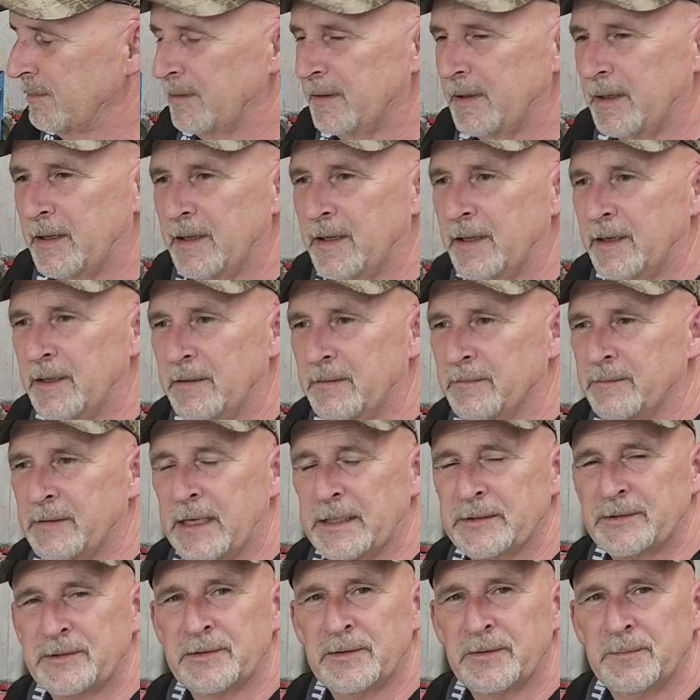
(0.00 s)
Uh, I've
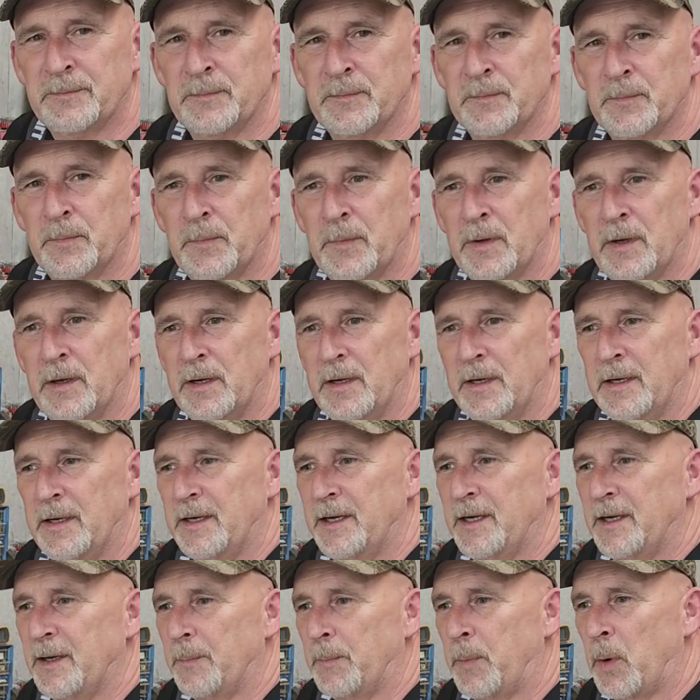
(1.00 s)
got some
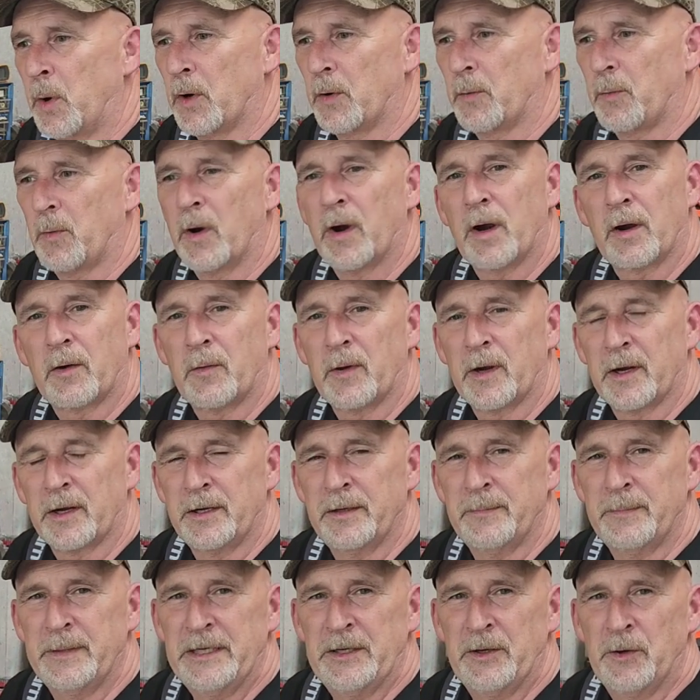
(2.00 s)
port work we're going
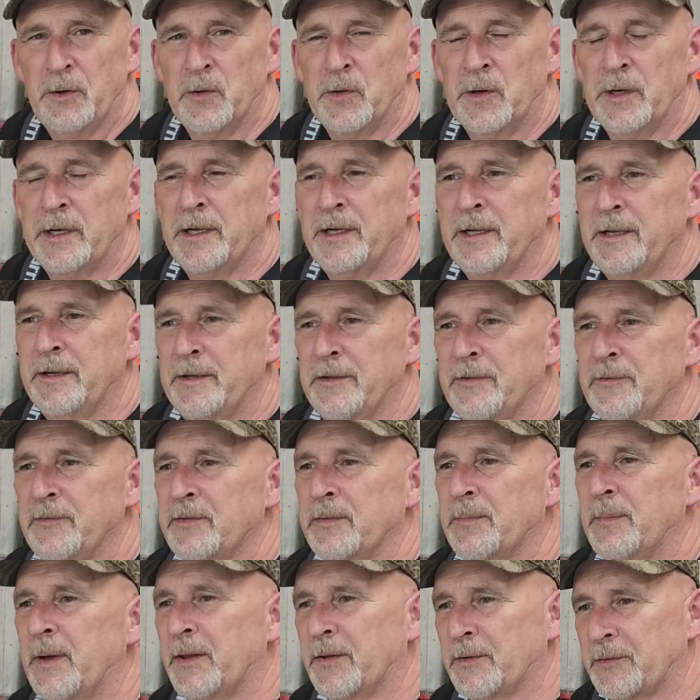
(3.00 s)
to be doing and
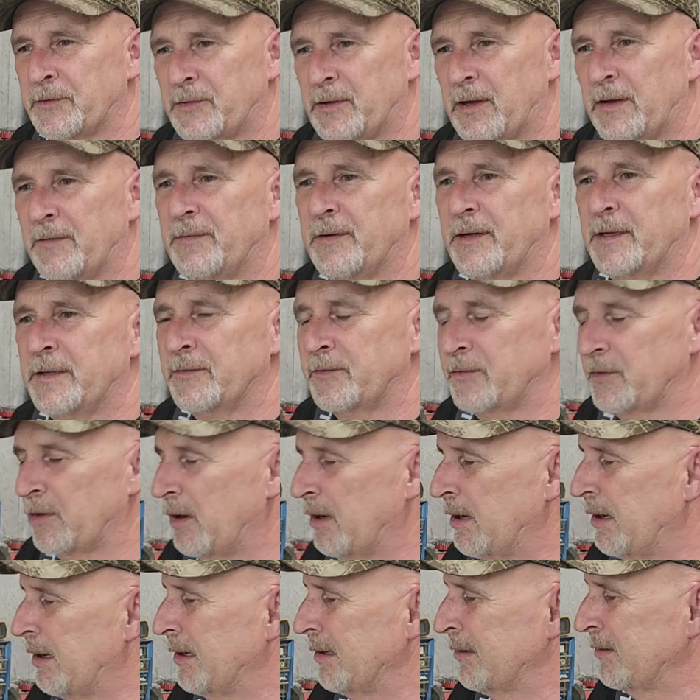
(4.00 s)
some other stuff on
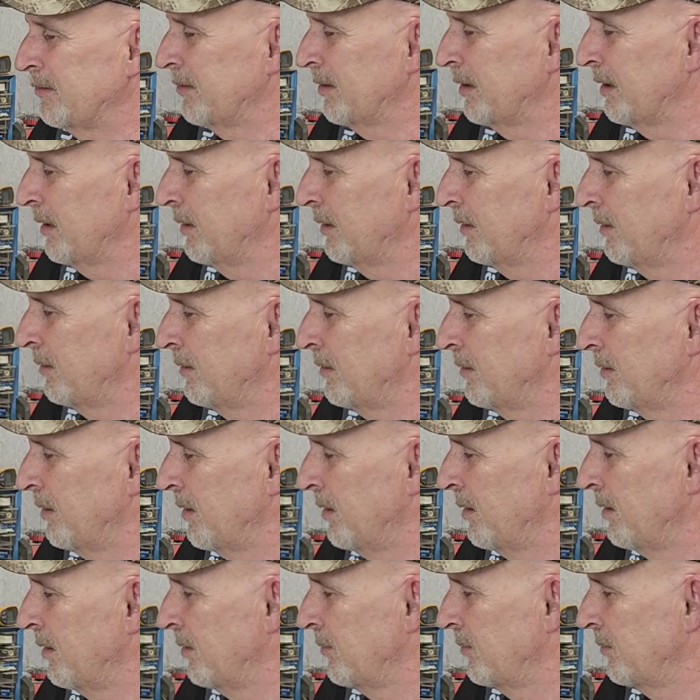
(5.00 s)
saws and
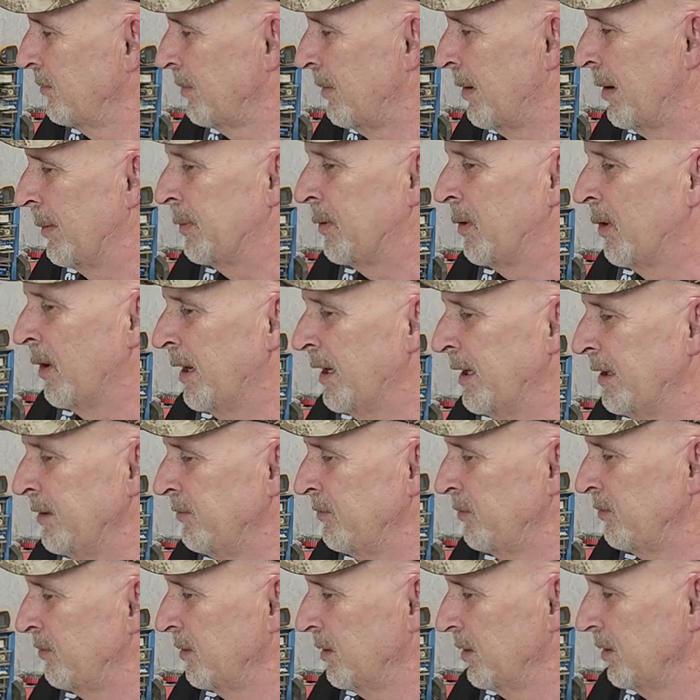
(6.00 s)
uh, some
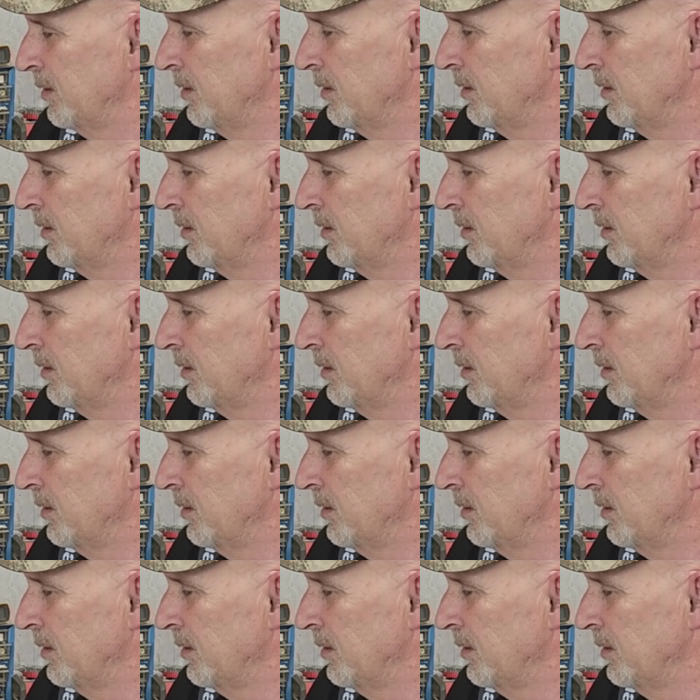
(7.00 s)
upgrades.